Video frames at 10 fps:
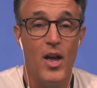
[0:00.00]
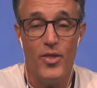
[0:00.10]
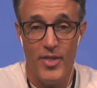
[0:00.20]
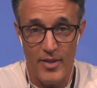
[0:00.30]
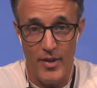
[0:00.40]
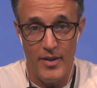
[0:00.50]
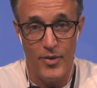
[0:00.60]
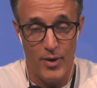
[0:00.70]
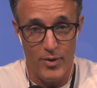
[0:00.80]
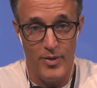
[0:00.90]

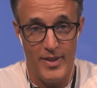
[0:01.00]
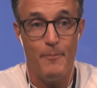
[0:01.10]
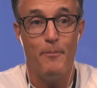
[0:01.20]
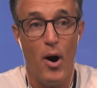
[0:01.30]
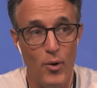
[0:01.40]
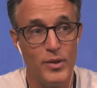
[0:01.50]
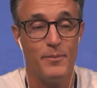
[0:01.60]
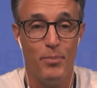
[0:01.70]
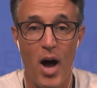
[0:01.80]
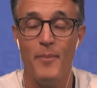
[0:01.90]
the
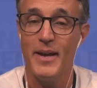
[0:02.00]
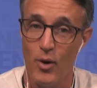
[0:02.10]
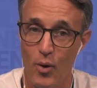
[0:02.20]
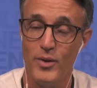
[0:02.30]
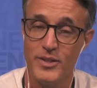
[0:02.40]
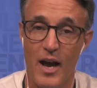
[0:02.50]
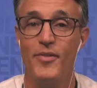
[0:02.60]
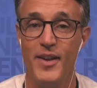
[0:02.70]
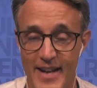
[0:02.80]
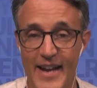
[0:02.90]
post-bombing goals of
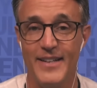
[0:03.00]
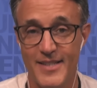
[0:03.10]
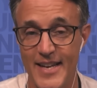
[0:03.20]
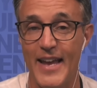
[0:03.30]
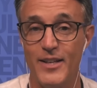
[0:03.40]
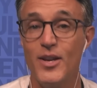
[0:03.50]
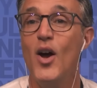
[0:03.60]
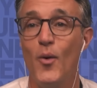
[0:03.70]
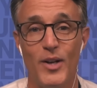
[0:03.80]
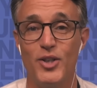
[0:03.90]
the United States,
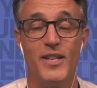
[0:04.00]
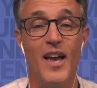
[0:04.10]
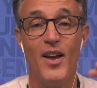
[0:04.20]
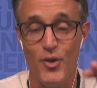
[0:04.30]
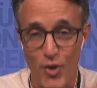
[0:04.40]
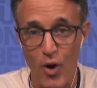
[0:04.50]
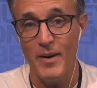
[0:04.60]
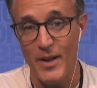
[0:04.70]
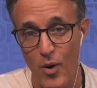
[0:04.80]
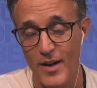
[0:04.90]
which is
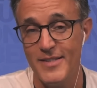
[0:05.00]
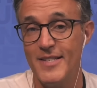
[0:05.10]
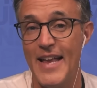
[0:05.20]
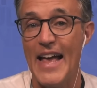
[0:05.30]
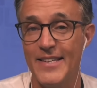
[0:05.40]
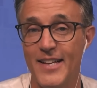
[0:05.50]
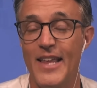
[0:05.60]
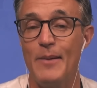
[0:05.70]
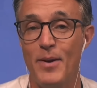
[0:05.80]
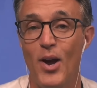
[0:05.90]
nobody wants us to
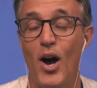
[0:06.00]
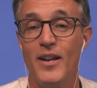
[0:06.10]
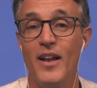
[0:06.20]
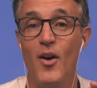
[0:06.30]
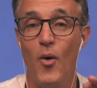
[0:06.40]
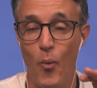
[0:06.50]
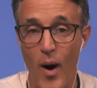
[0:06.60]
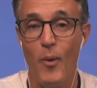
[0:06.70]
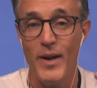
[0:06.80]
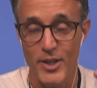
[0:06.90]
escalate beyond
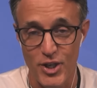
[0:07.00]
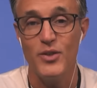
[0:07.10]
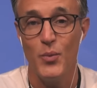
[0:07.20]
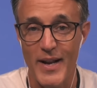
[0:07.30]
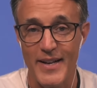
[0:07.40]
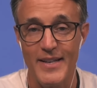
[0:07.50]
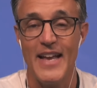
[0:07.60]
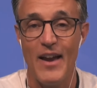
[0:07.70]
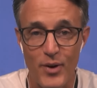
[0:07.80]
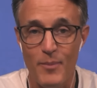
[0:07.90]
what we just witnessed.
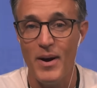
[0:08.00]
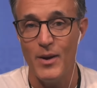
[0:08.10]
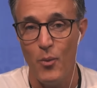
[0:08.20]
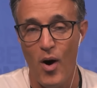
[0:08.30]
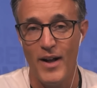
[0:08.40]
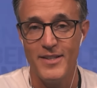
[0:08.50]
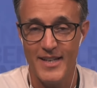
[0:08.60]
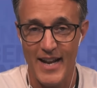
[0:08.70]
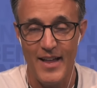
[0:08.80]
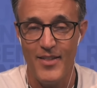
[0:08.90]
Everybody wants
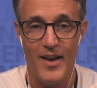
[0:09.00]
Iran